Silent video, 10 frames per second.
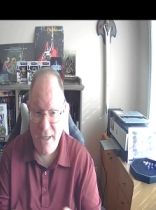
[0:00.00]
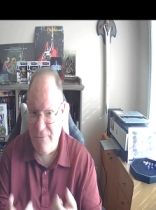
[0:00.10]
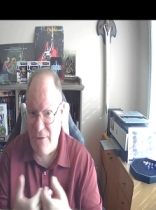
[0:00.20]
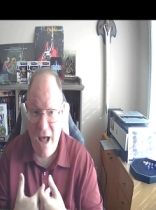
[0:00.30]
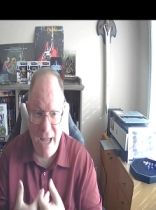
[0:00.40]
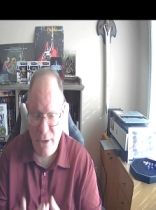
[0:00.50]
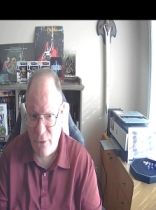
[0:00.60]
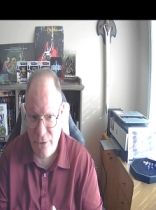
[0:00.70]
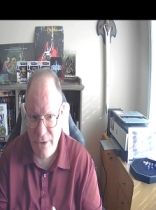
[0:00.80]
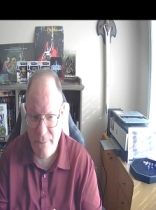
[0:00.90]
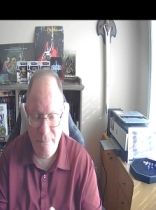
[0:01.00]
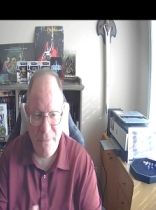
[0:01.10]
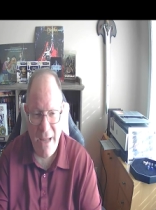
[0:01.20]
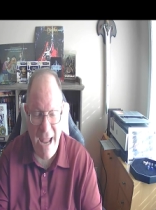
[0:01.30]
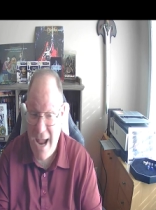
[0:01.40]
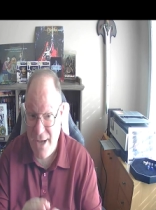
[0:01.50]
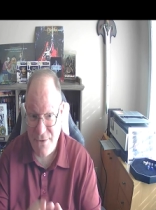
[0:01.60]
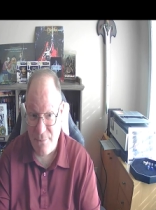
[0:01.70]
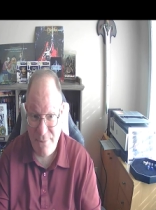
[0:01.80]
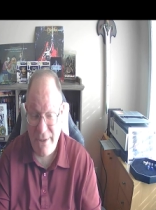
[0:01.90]
If I earn them as
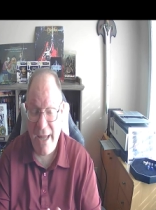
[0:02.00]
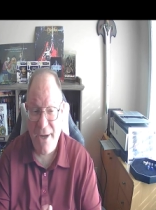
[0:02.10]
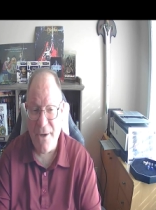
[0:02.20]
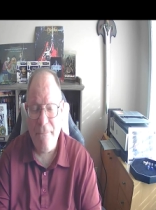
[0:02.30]
a player,